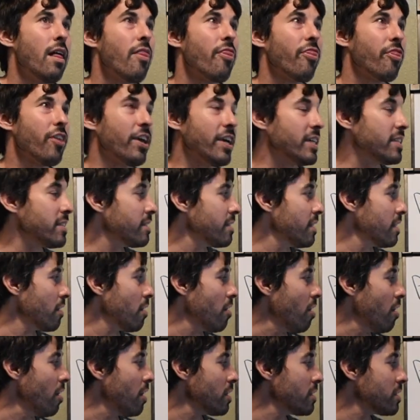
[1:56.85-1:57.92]
Things that
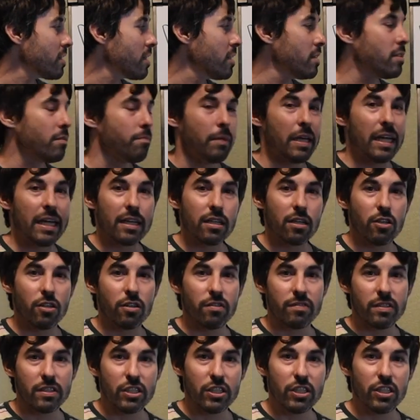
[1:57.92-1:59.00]
cause the demand
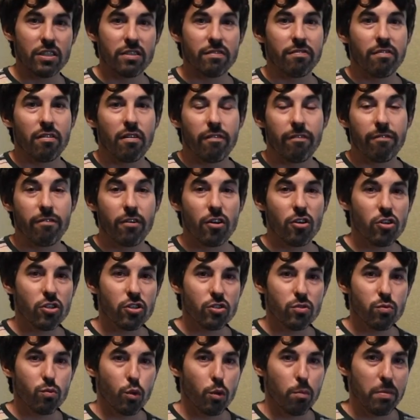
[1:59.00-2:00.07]
curve to shift.
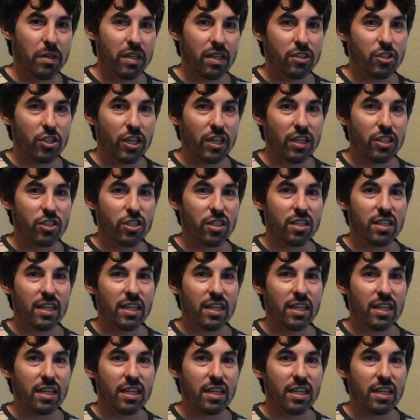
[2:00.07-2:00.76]
First would be a change in